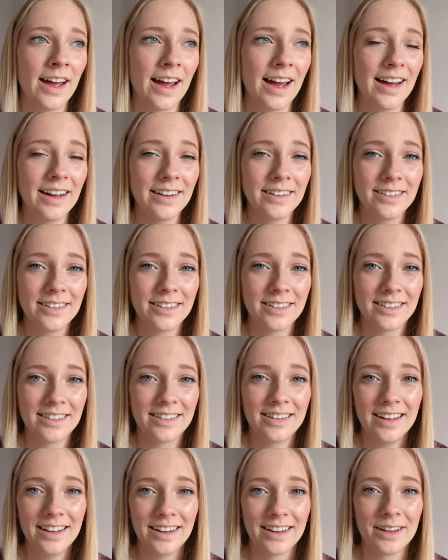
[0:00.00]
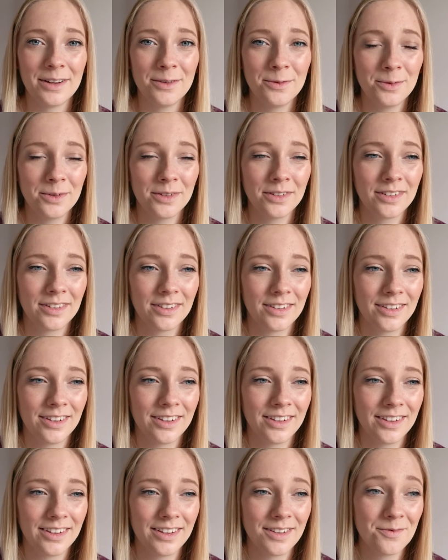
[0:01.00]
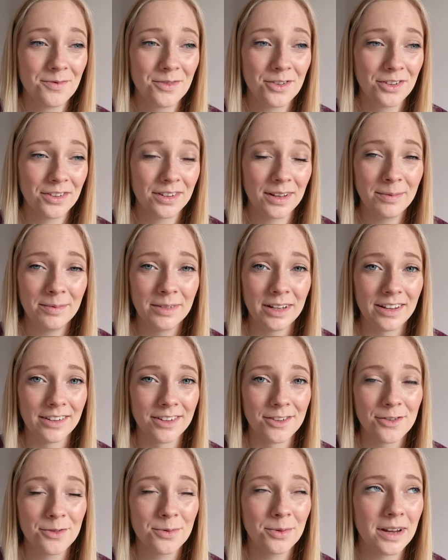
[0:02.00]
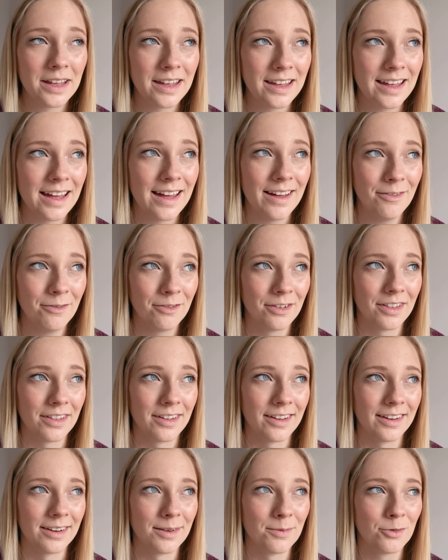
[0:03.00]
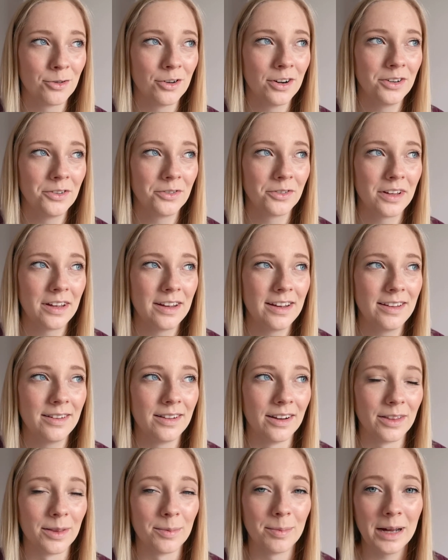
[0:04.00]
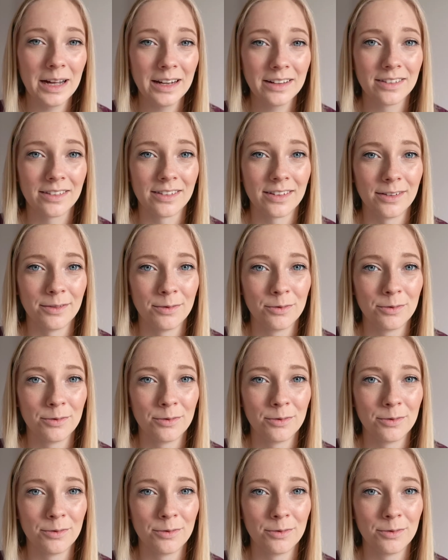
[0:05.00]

And yeah, just some days I just want to eat everything, and I'm trying not to eat like the bad stuff.